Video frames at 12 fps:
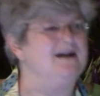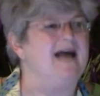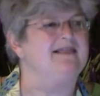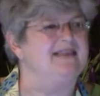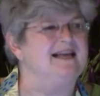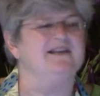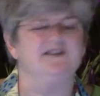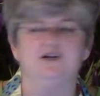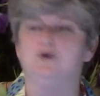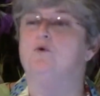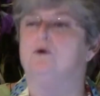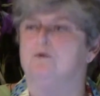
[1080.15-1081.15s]
I think at the
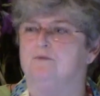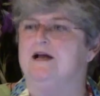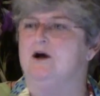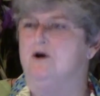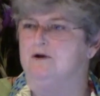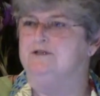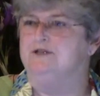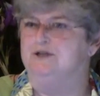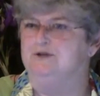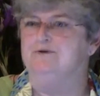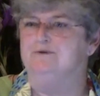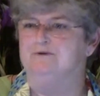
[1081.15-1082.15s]
core, we all
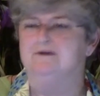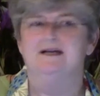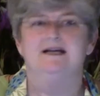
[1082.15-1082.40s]
do,